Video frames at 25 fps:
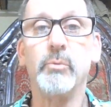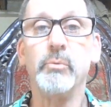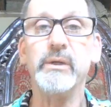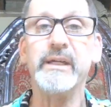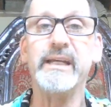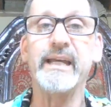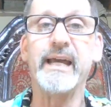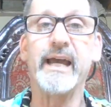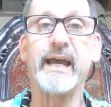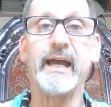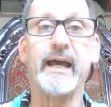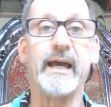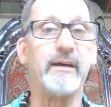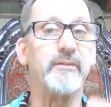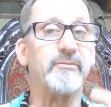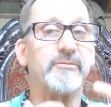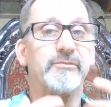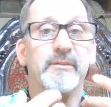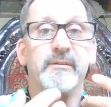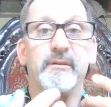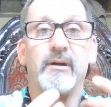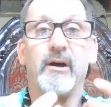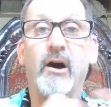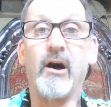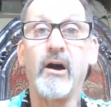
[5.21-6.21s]
We
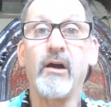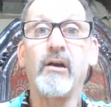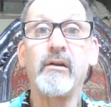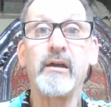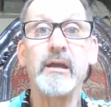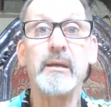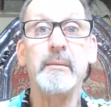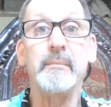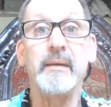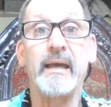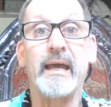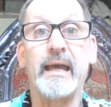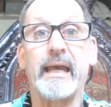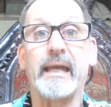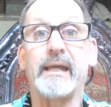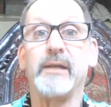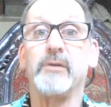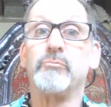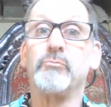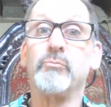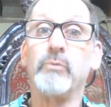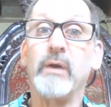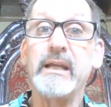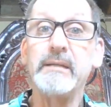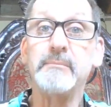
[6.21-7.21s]
have RMA,
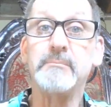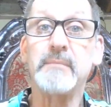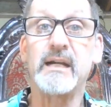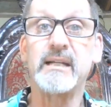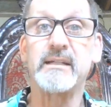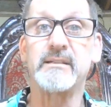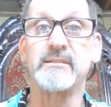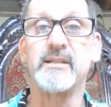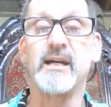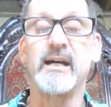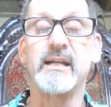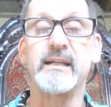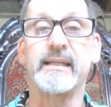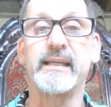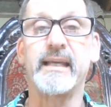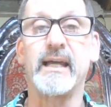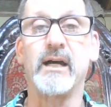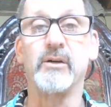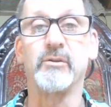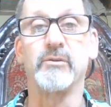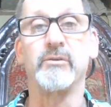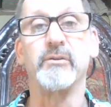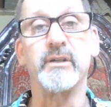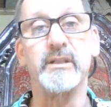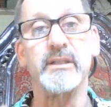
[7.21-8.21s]
rate monotonic
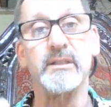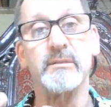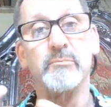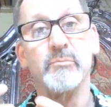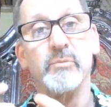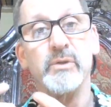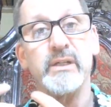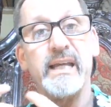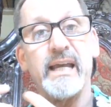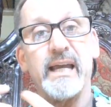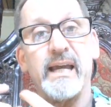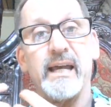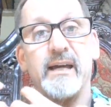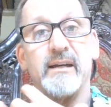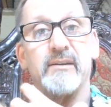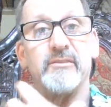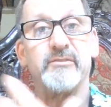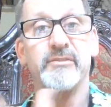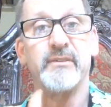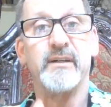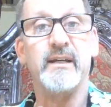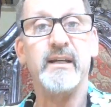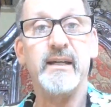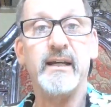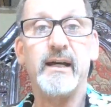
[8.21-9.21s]
algorithm. We
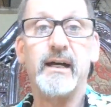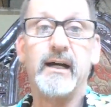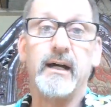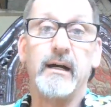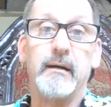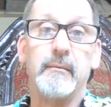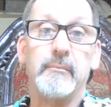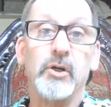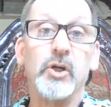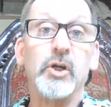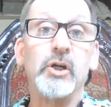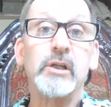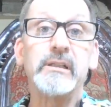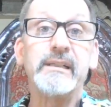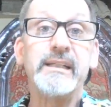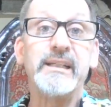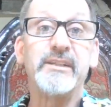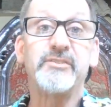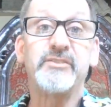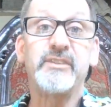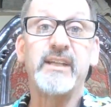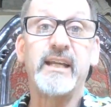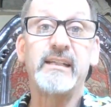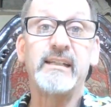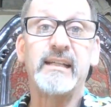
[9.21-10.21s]
have
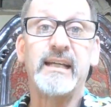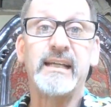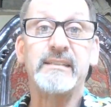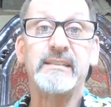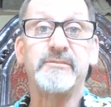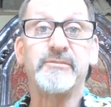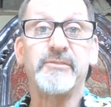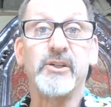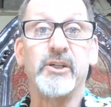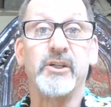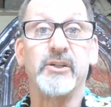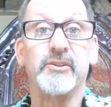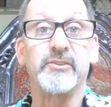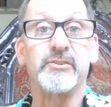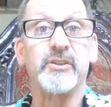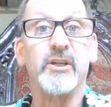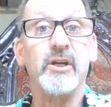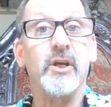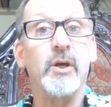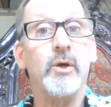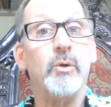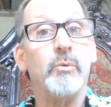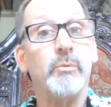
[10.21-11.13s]
earliest deadline first.